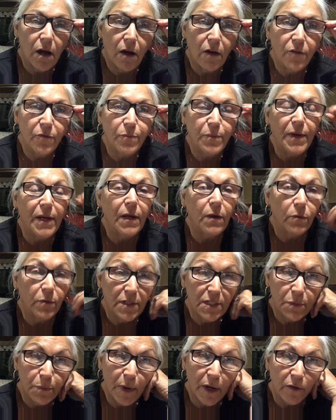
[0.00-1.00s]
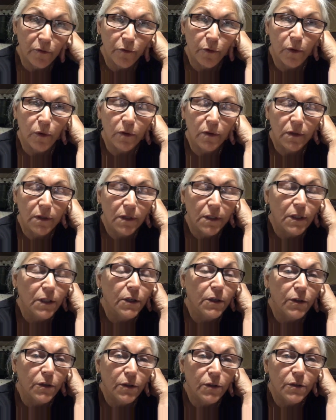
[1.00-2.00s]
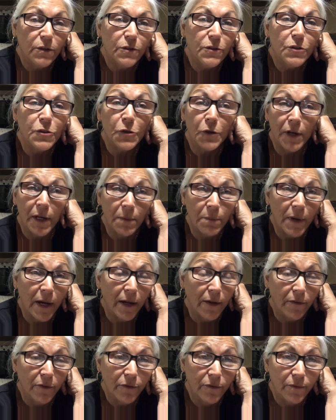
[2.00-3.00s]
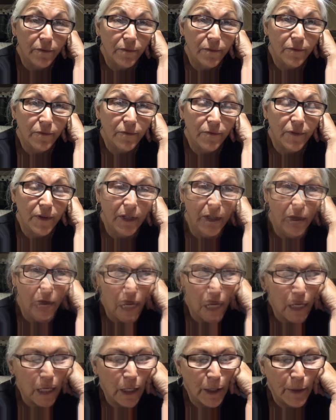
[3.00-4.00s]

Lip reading: of being respectful during my video.